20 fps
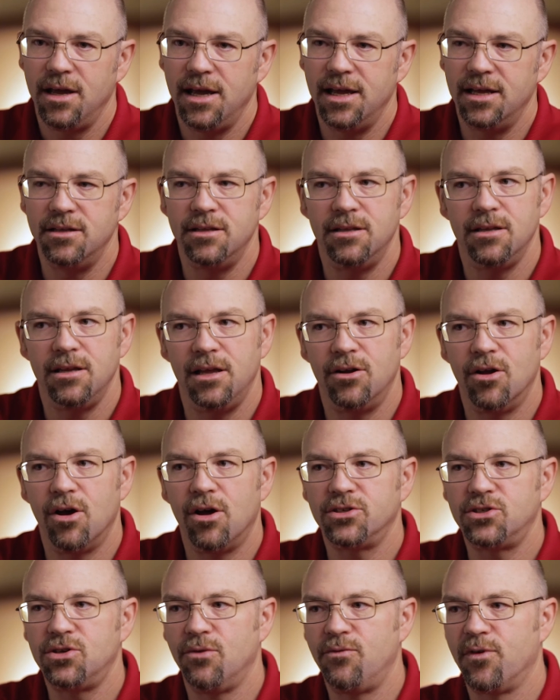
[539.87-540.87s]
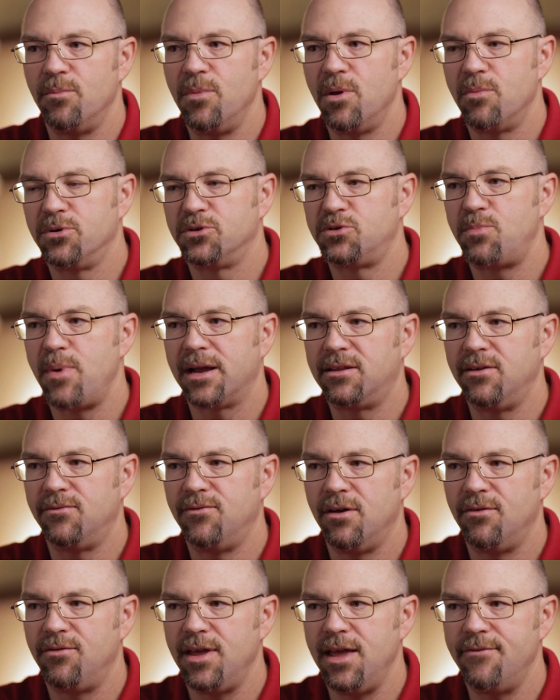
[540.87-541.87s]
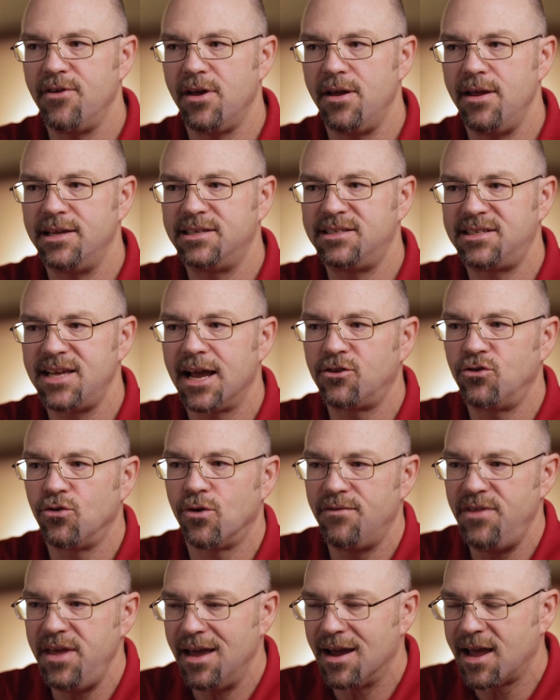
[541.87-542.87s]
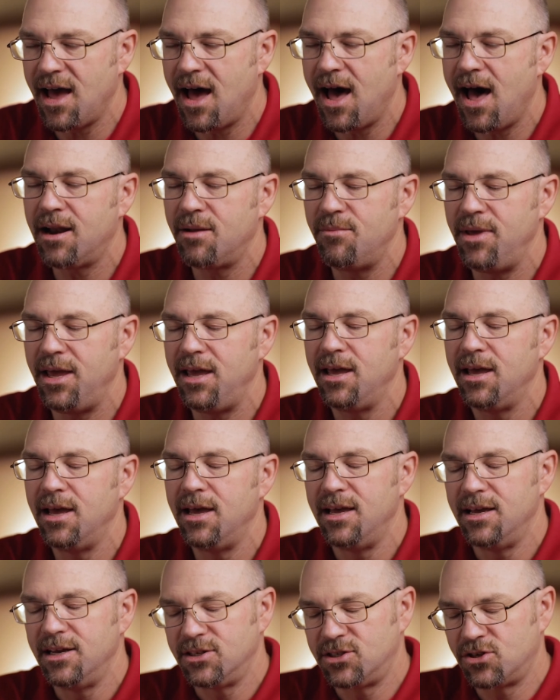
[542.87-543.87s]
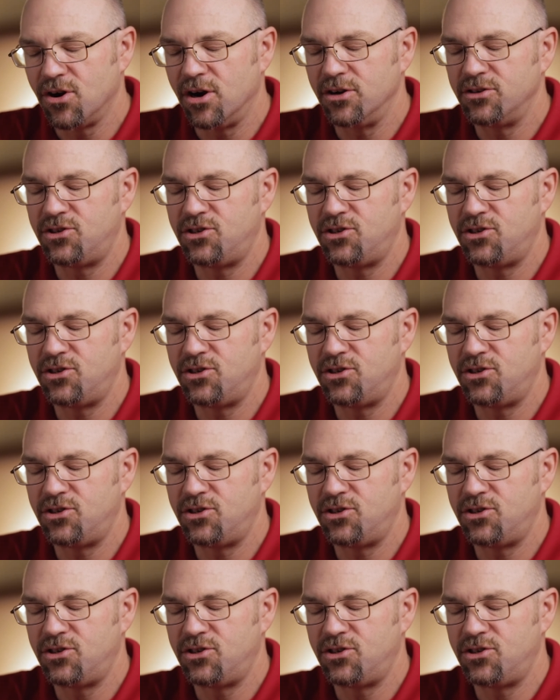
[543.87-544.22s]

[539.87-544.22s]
And also from the perspective of if a sector of the economy starts